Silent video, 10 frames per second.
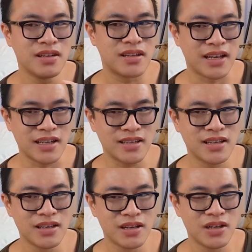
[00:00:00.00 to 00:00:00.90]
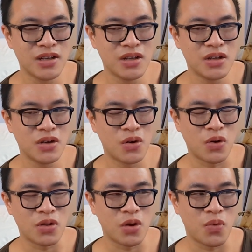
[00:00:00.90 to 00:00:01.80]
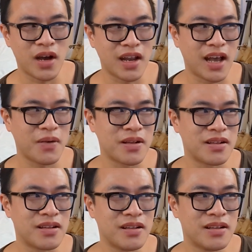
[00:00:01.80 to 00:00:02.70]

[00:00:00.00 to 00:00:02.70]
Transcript: disc or the one I was